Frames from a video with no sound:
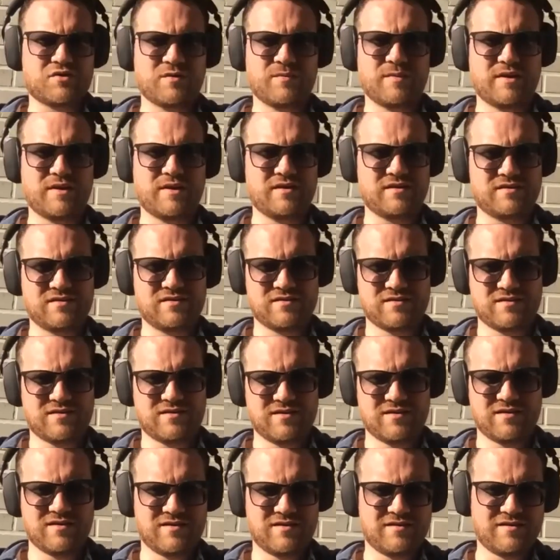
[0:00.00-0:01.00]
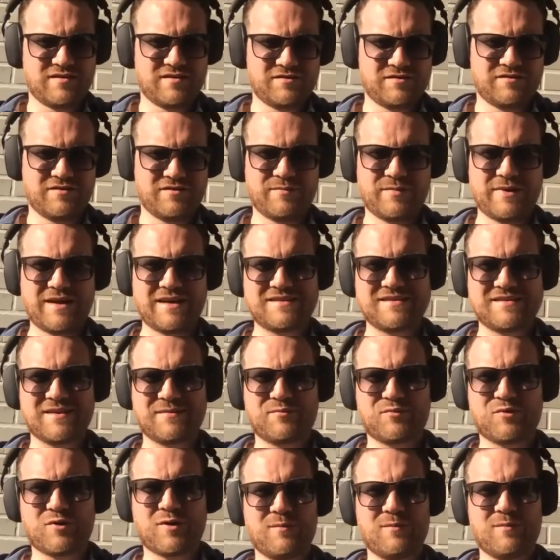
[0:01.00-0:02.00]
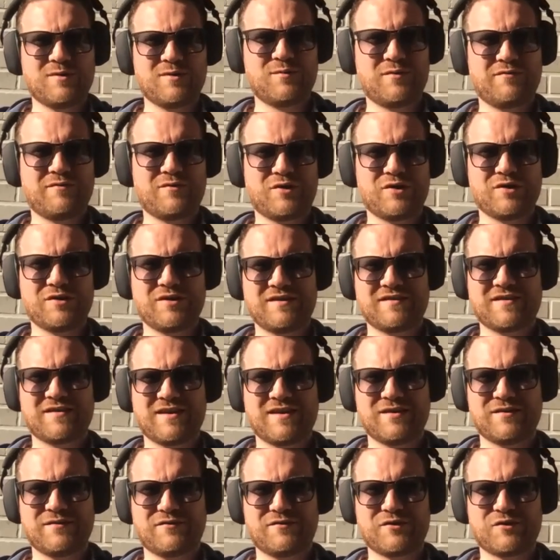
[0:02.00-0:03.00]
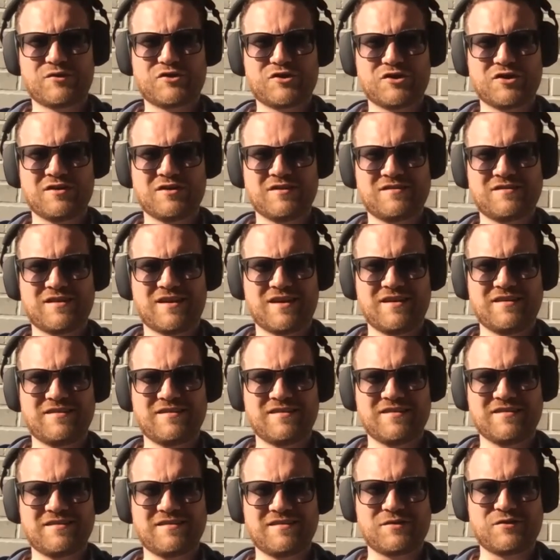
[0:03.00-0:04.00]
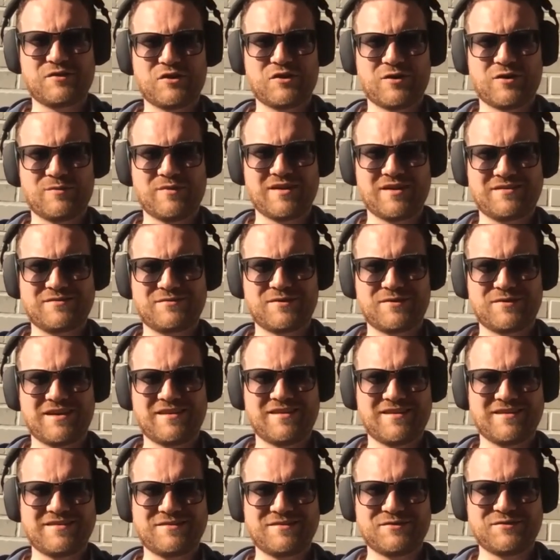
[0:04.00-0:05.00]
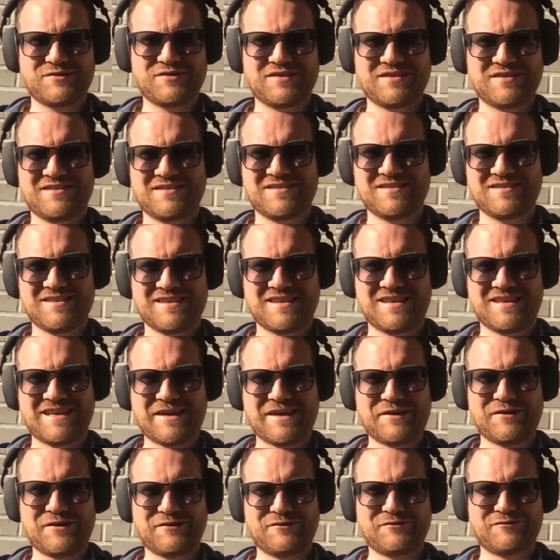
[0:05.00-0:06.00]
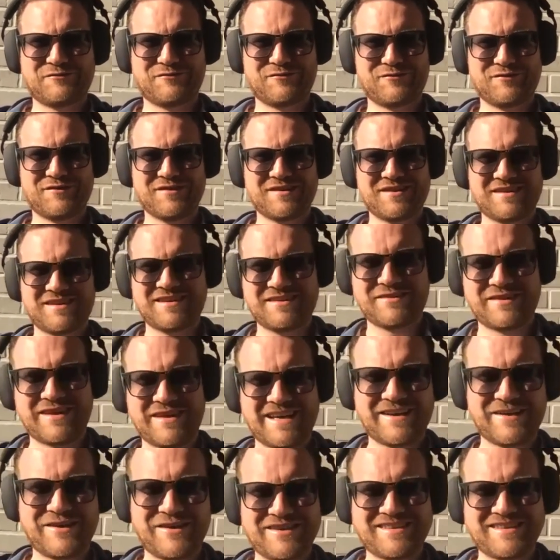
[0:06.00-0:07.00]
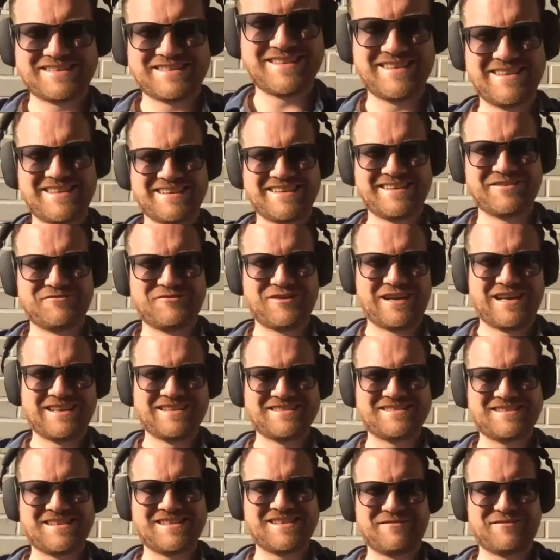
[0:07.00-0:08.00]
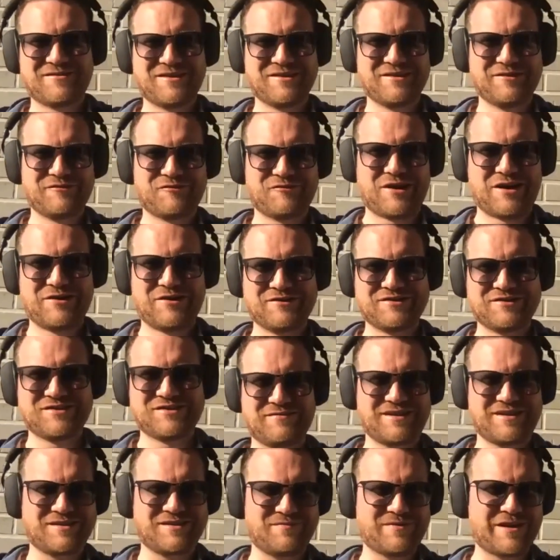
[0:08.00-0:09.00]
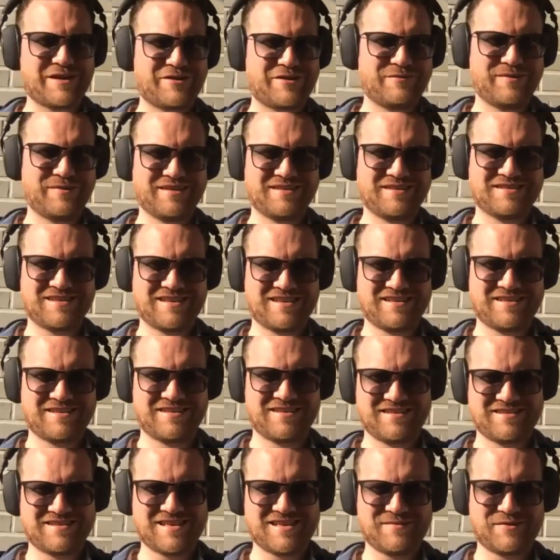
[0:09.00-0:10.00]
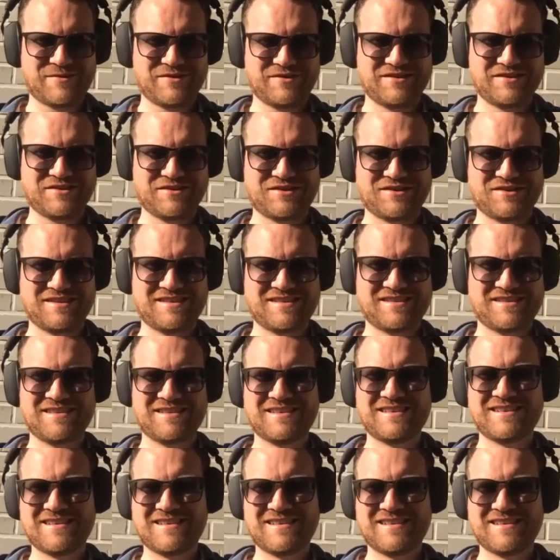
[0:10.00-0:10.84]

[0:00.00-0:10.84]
I mean, this is the basic problem of all these kind of social sciences, economics, right? That you just cannot run several rounds of experiments under the same conditions.